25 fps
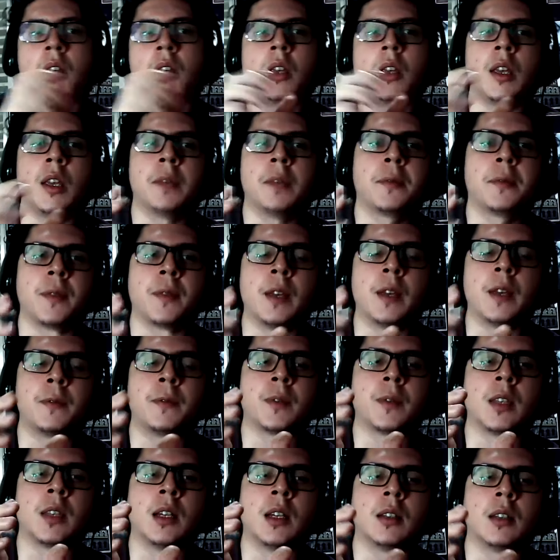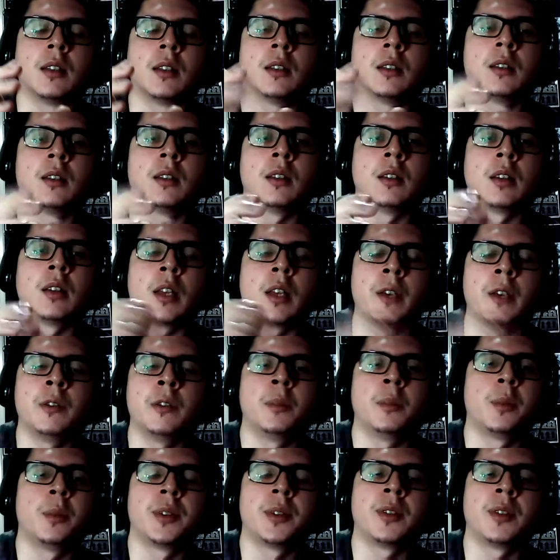if the here
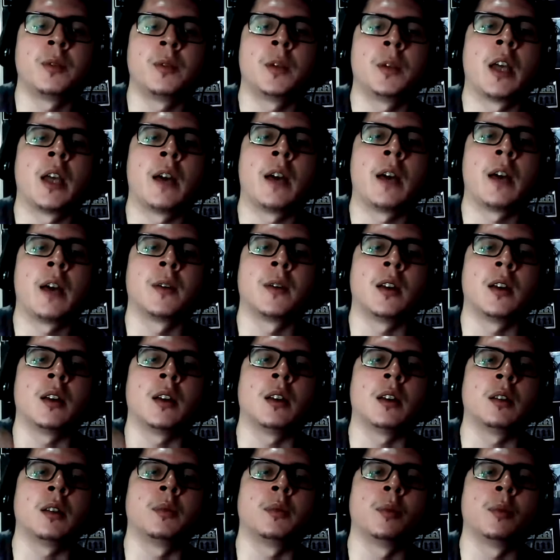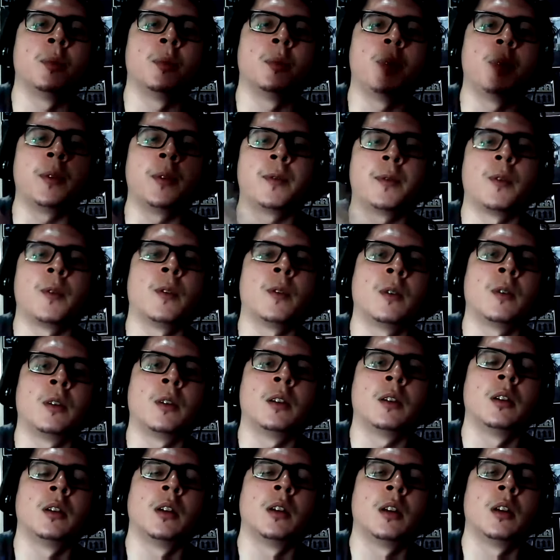in Brazil, we have
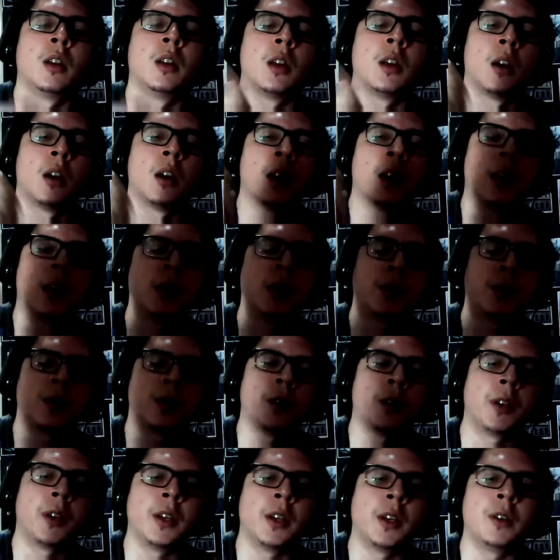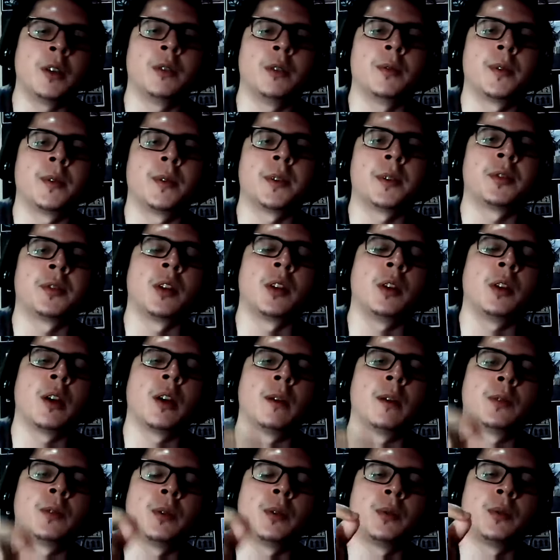before starting university, you
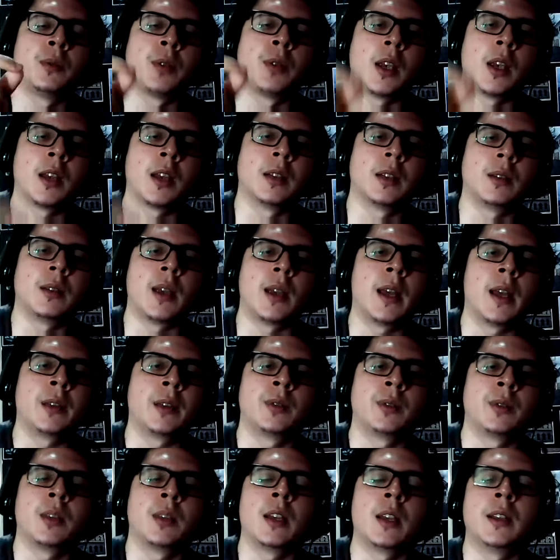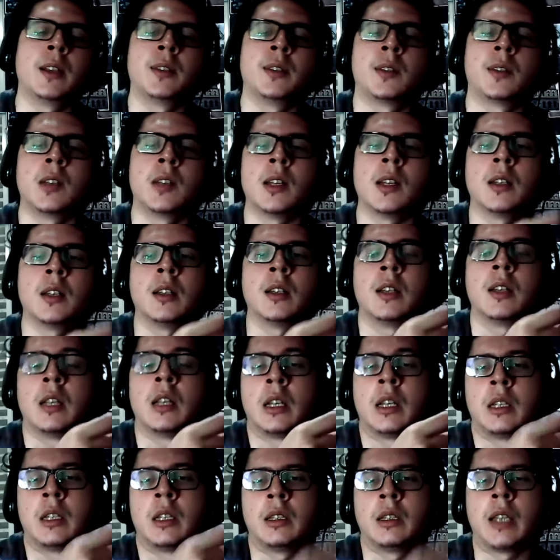have to take a test that is the
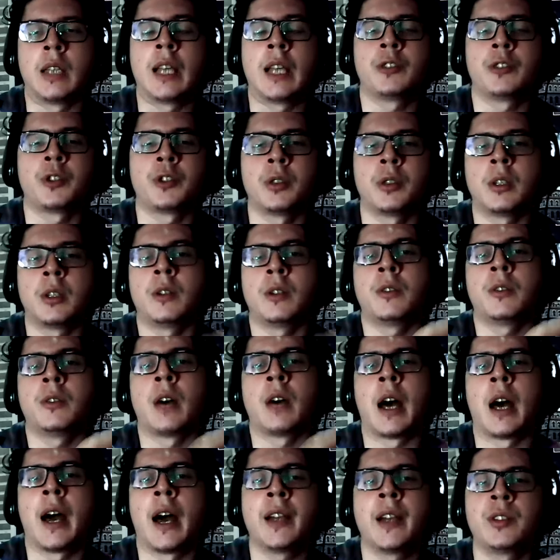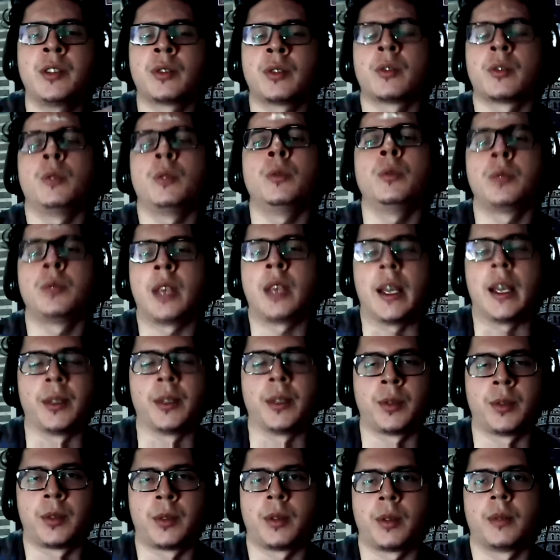National High School
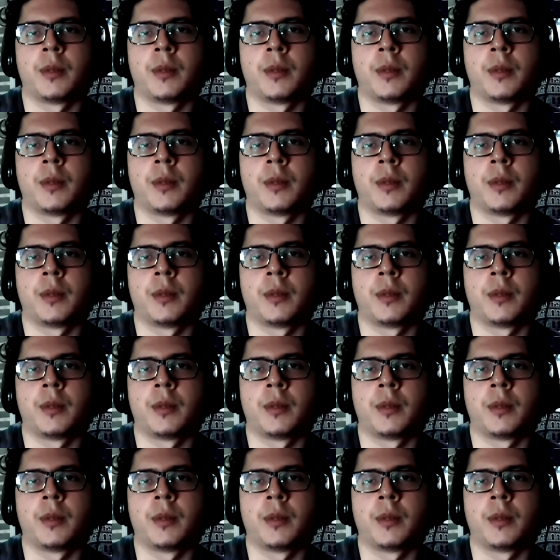Test.